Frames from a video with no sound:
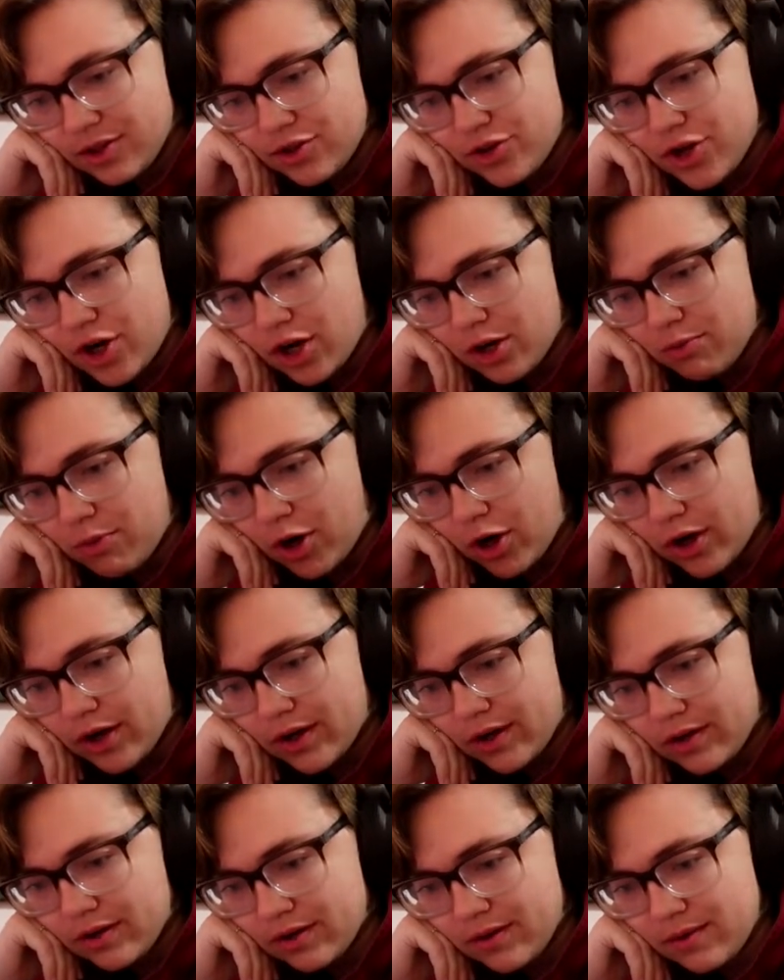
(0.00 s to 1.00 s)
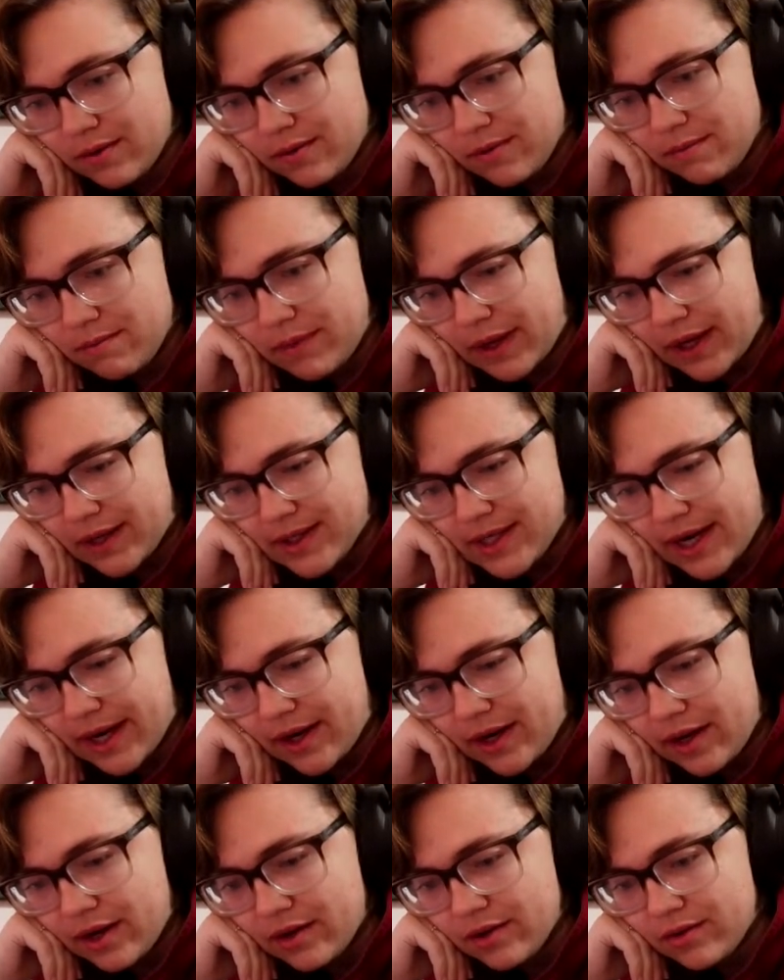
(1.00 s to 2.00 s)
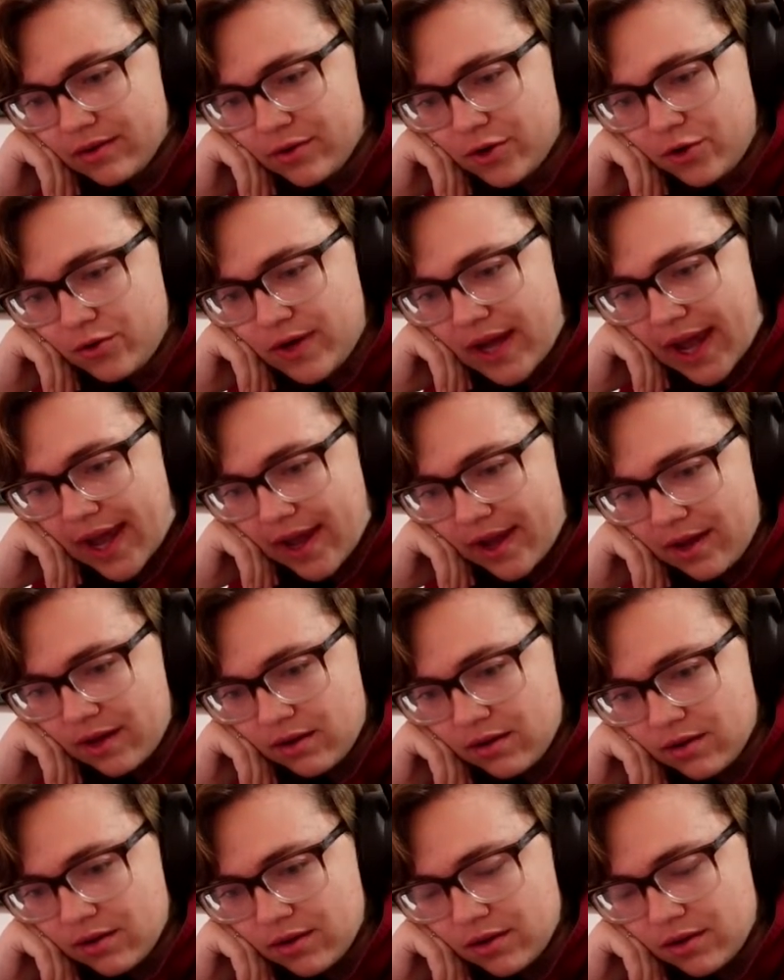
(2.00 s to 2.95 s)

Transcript: John Mark Pantana, New Day.